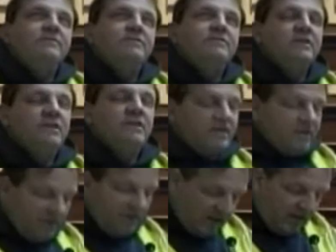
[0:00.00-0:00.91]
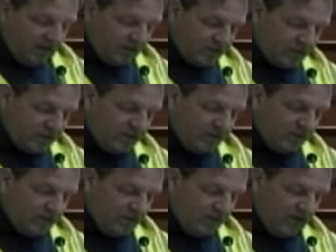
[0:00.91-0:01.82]
you know what, I listened
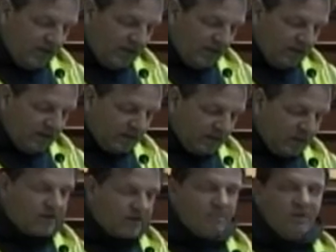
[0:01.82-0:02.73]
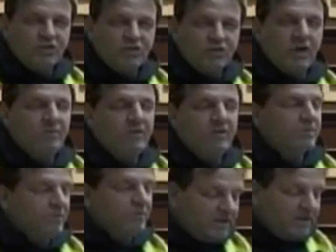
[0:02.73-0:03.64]
and talked about sharpening a
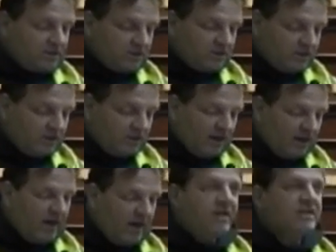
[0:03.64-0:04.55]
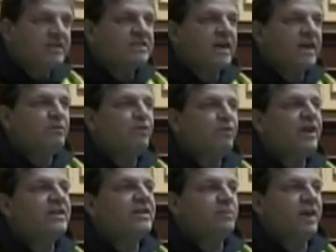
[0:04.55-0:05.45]
pencil. I think it's time to
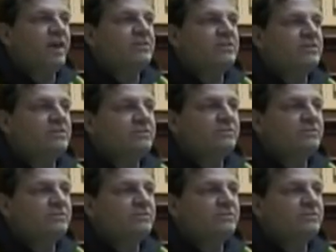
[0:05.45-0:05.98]
break the pencil.